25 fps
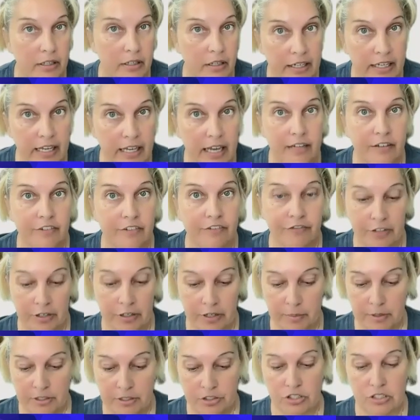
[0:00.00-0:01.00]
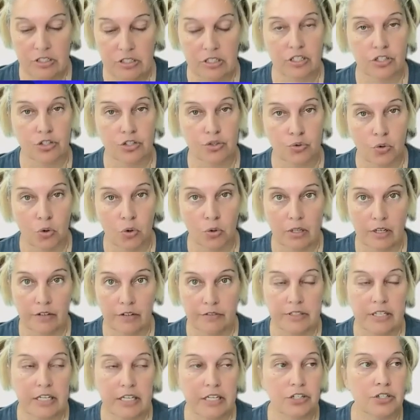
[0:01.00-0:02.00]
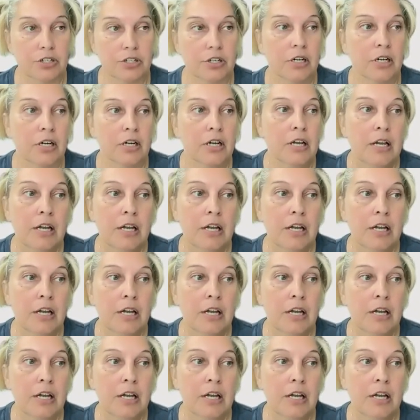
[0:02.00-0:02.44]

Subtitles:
Again, very much in control of nature.